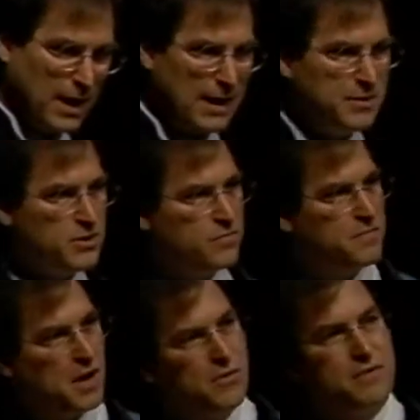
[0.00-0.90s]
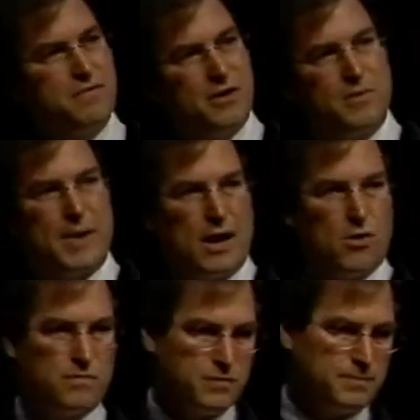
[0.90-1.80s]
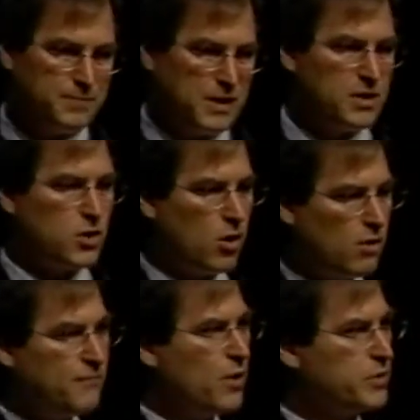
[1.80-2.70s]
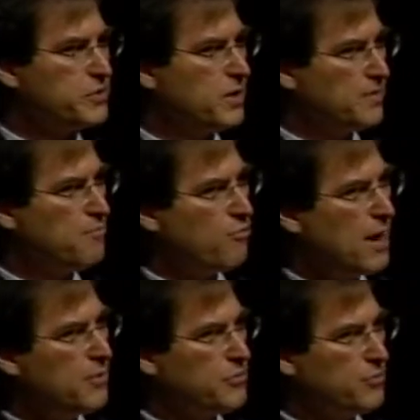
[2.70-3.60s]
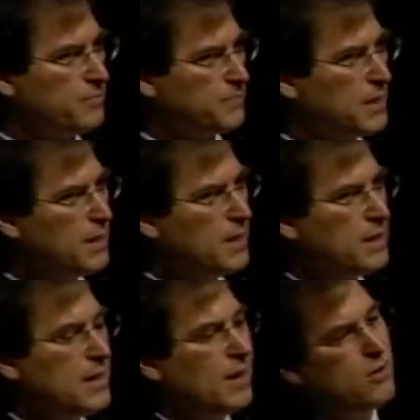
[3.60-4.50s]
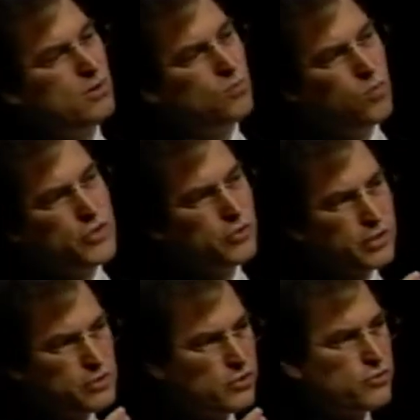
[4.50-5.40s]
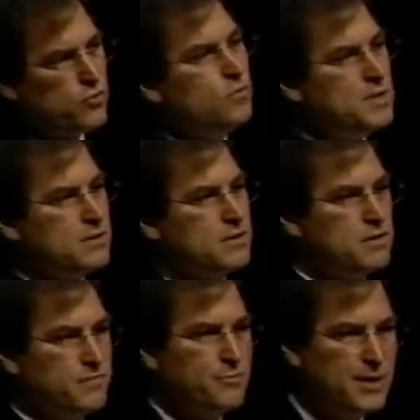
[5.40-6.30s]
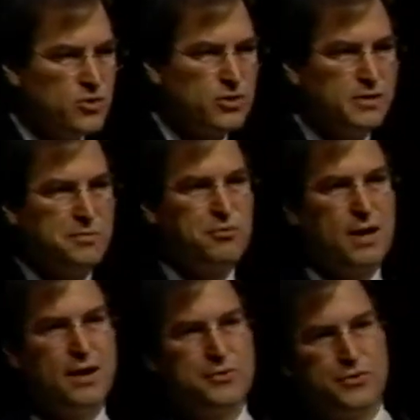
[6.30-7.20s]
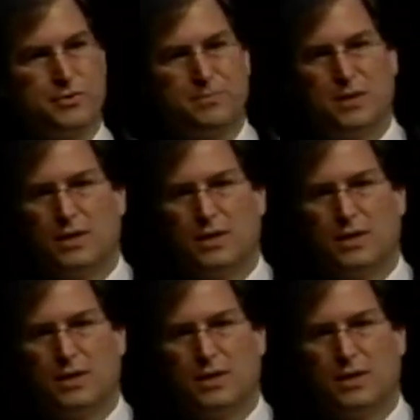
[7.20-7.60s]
And this is very, very powerful. And it's all focused on the browser. Now, when you're consuming this information on the browser,